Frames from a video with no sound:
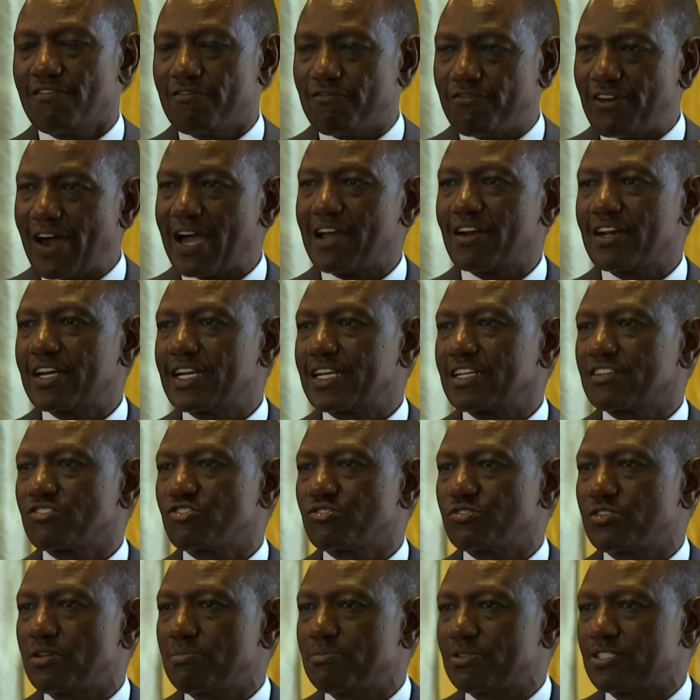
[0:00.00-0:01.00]
violent
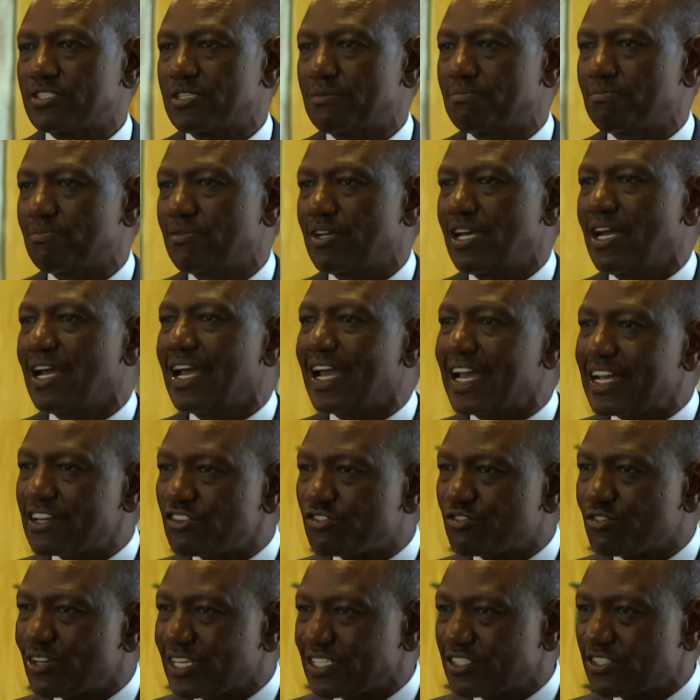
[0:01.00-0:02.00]
extremism,
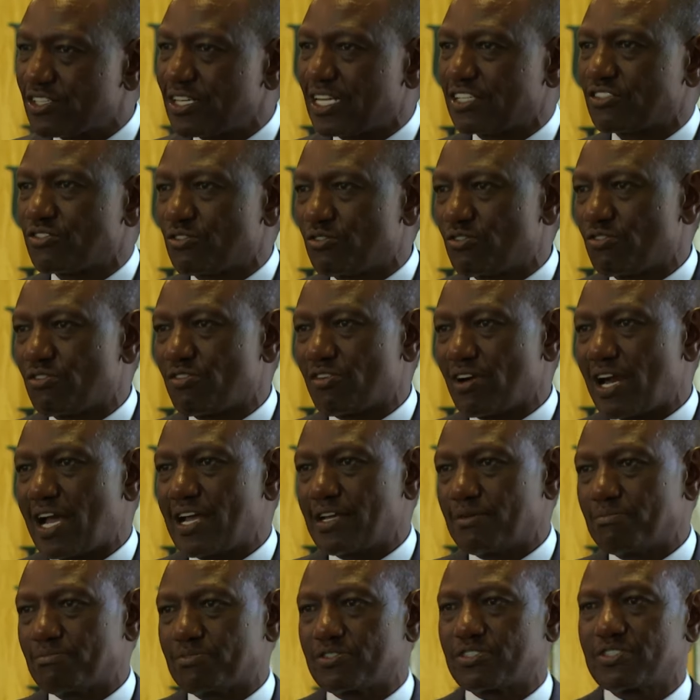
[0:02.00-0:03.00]
and transnational
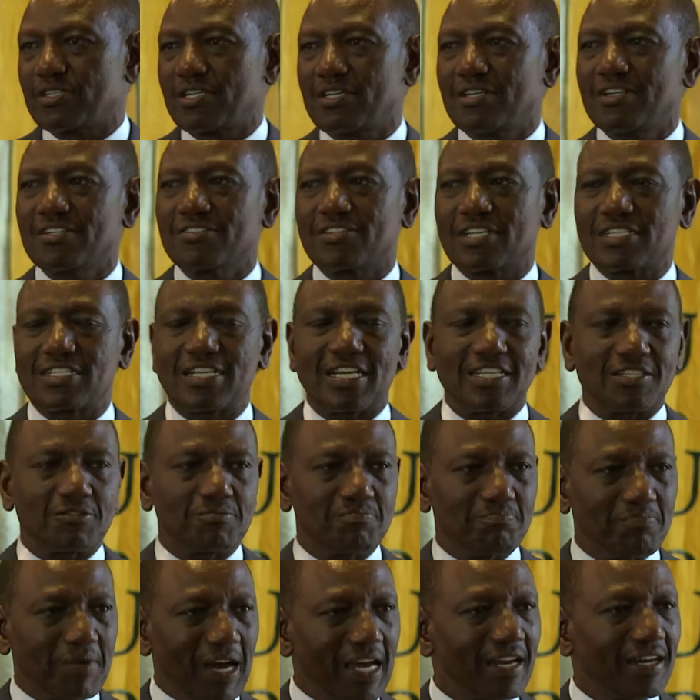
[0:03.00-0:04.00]
crimes such as
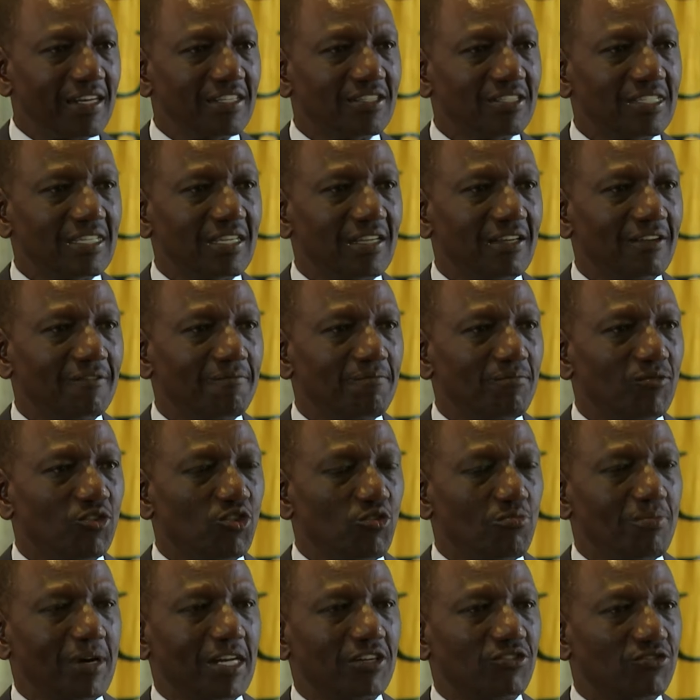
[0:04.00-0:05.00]
piracy,
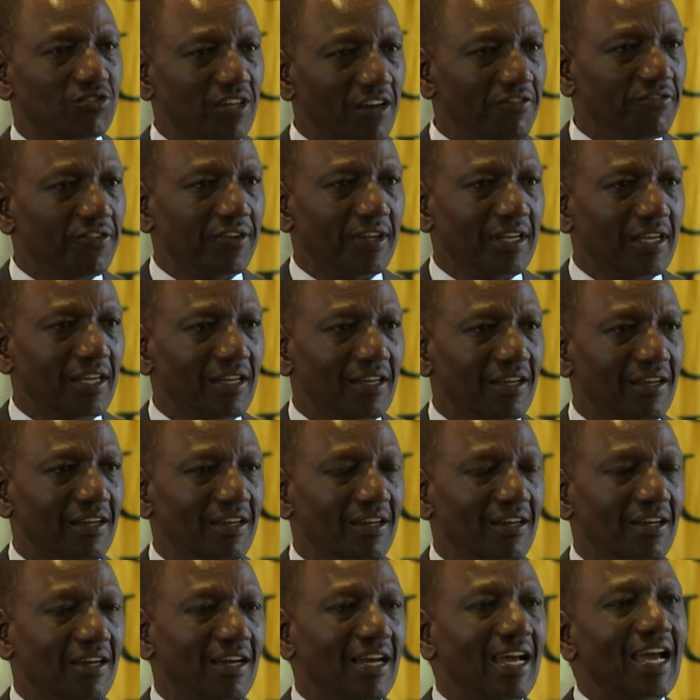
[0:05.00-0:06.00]
human trafficking,
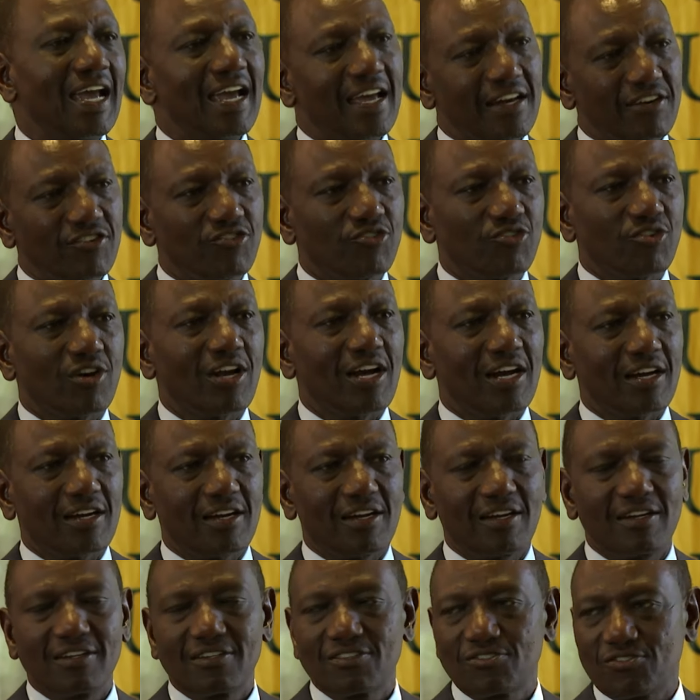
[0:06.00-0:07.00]
and drug
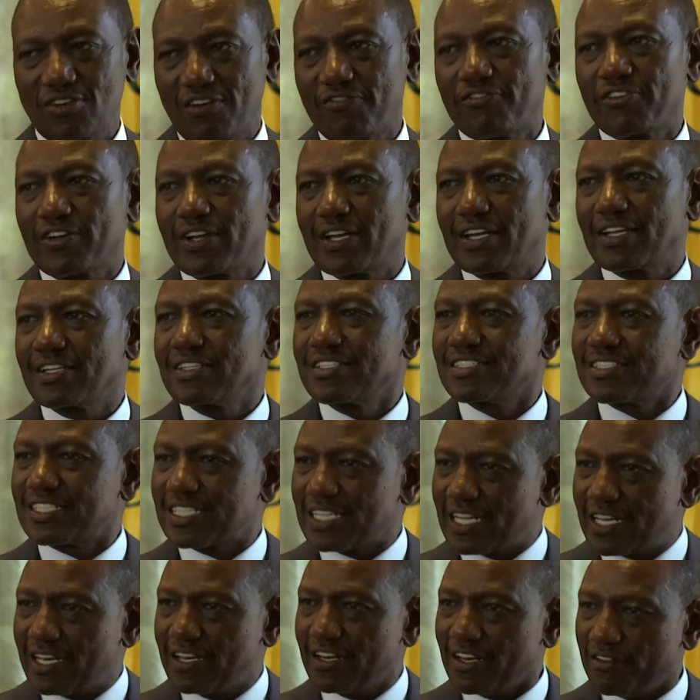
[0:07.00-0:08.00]
trafficking,
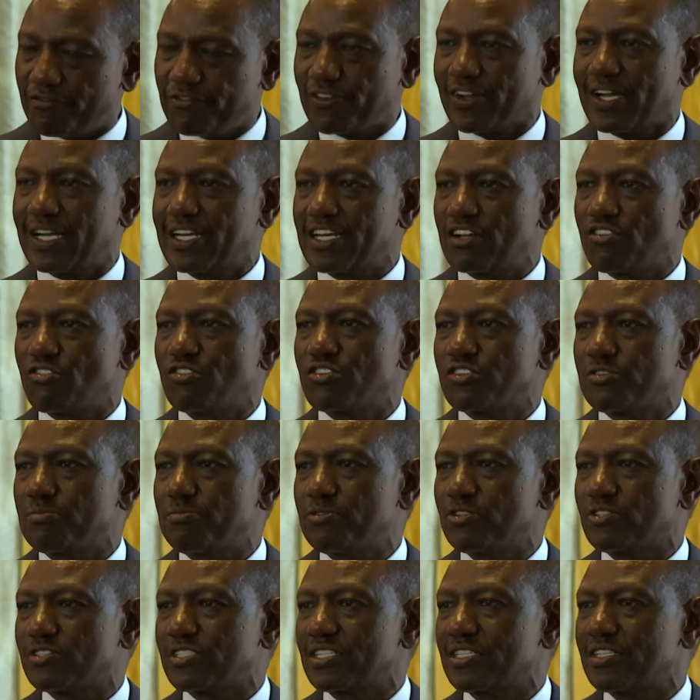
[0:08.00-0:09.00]
significantly
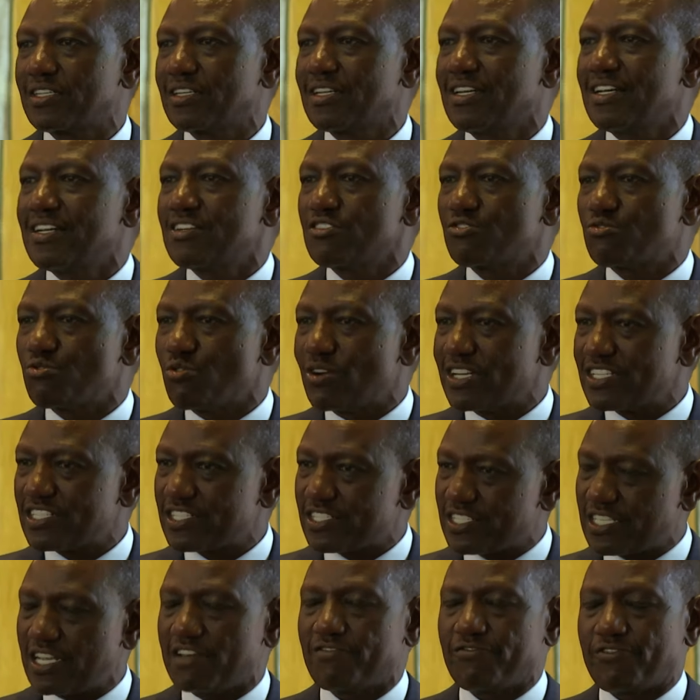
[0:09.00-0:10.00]
contributing to a
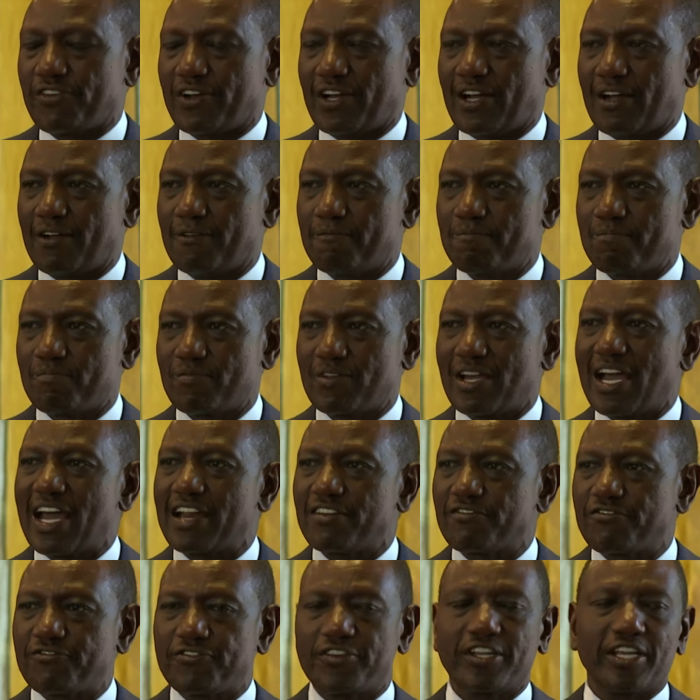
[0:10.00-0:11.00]
safer
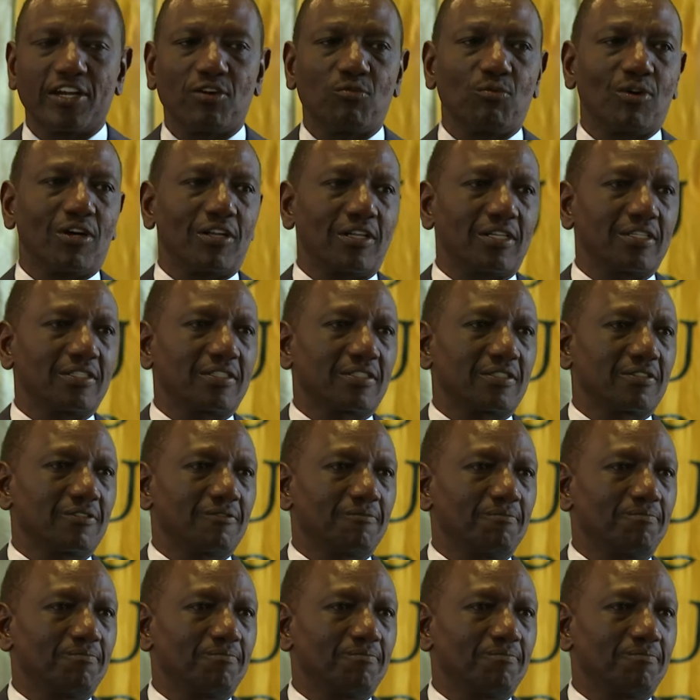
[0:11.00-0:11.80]
and freer world.